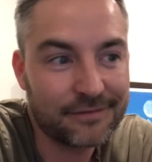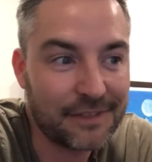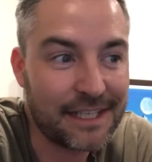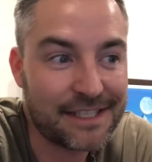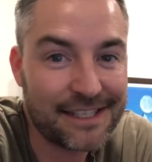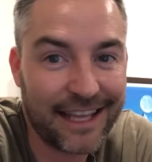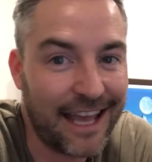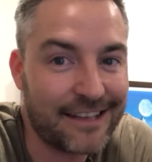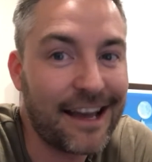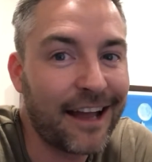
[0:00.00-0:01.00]
needs to
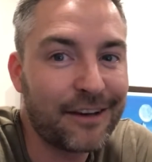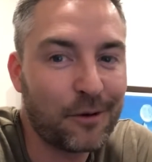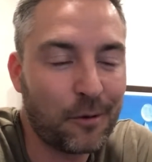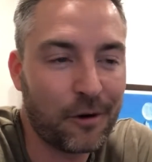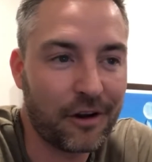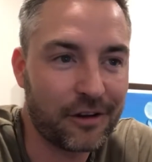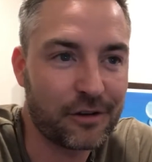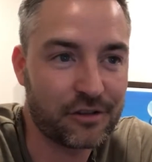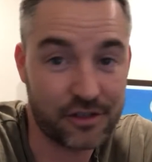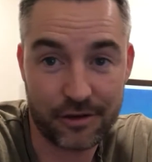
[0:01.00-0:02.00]
get done or
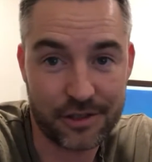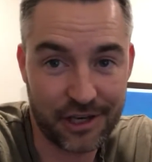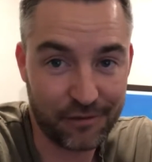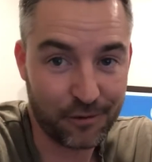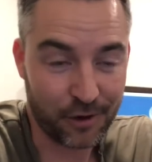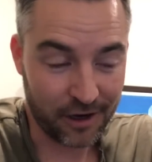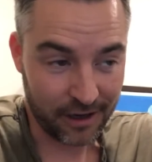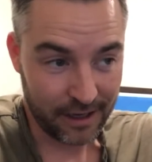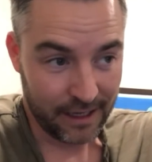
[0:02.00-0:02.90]
you're searching for.